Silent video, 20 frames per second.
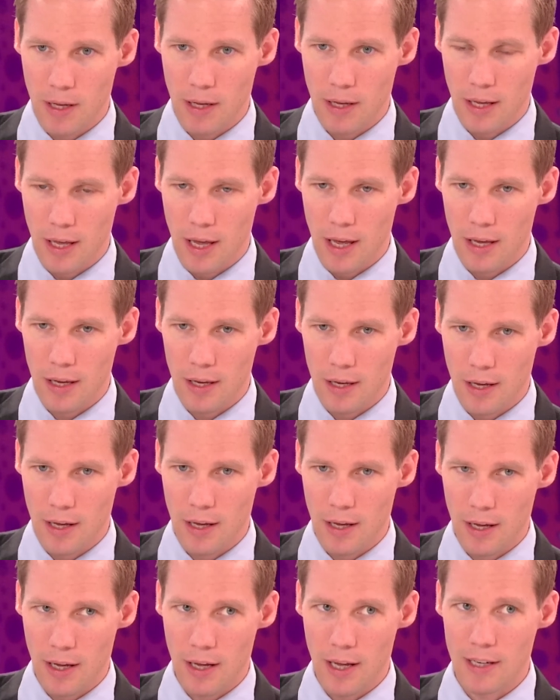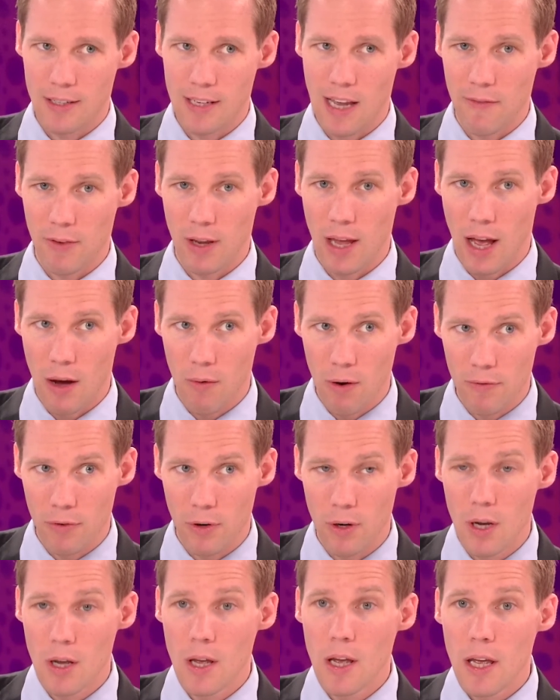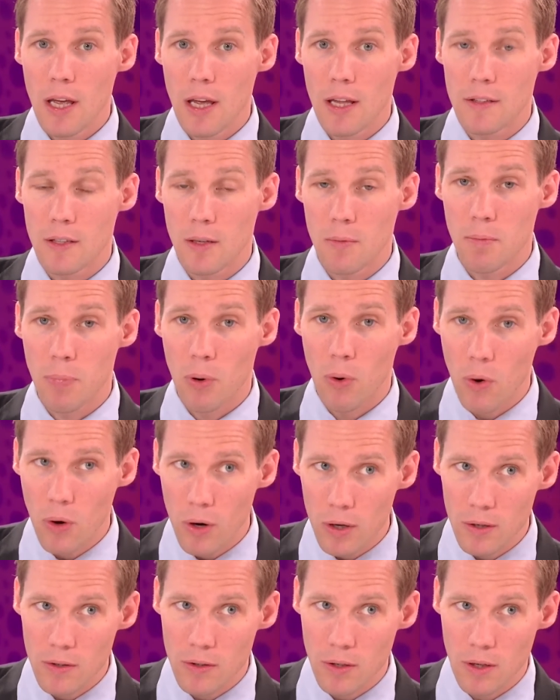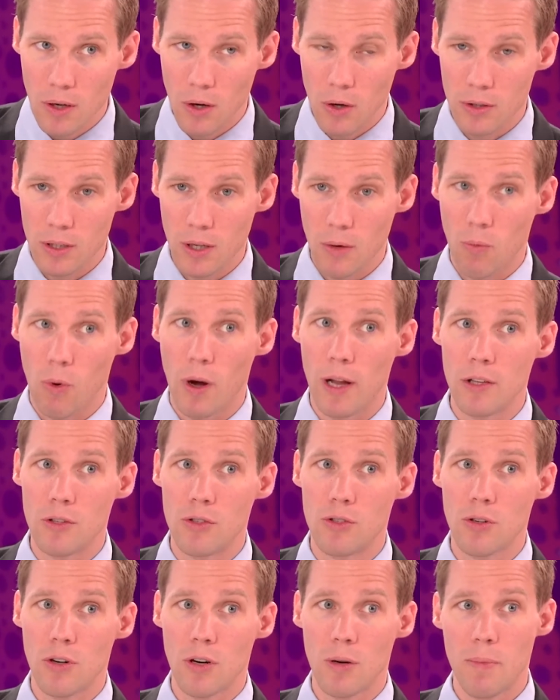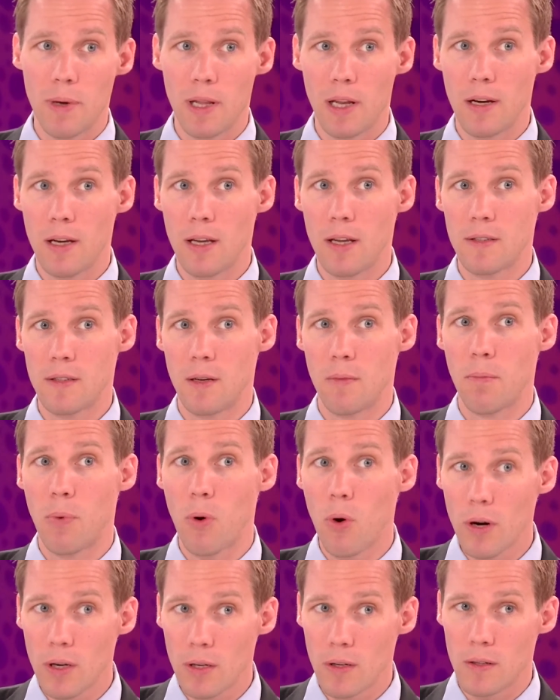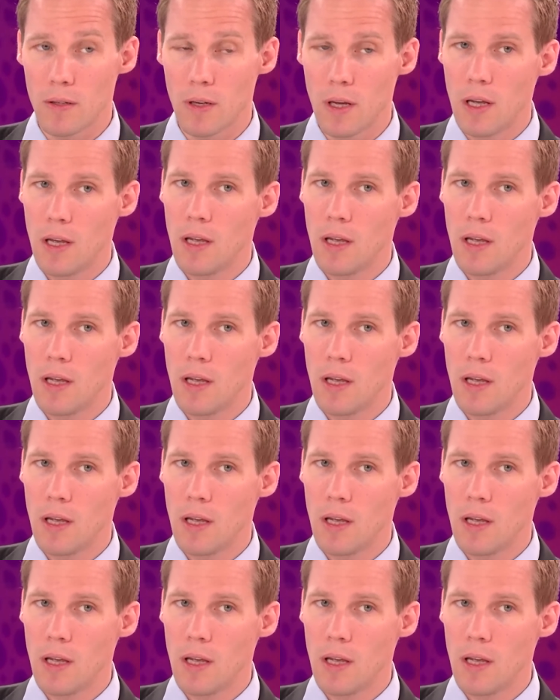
a, a, a, a TAVI. However, it's important to note that while durability is important,